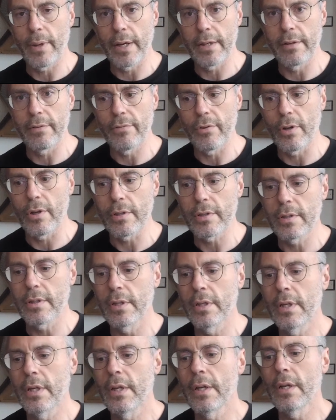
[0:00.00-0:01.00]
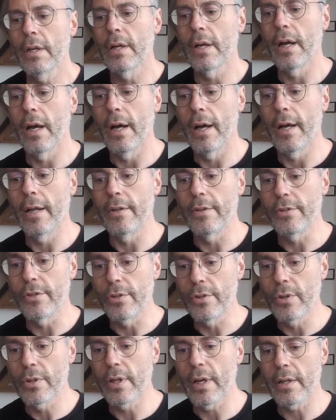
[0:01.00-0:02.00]
by default. And to
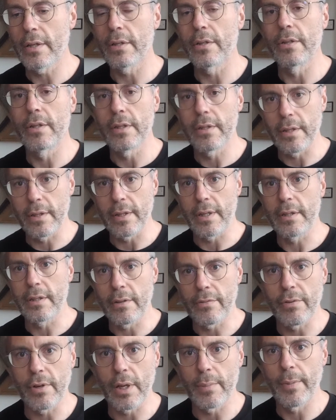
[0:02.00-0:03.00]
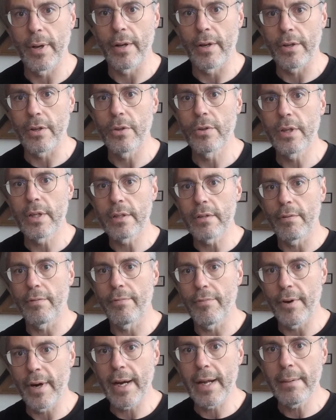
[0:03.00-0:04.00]
do that, you need to think differently about it. You need to
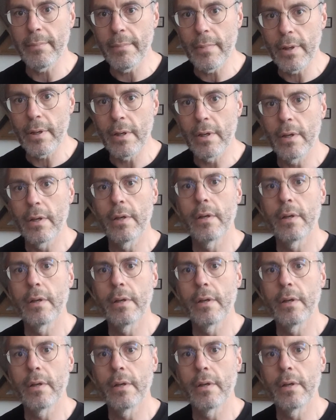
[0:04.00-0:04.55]
frame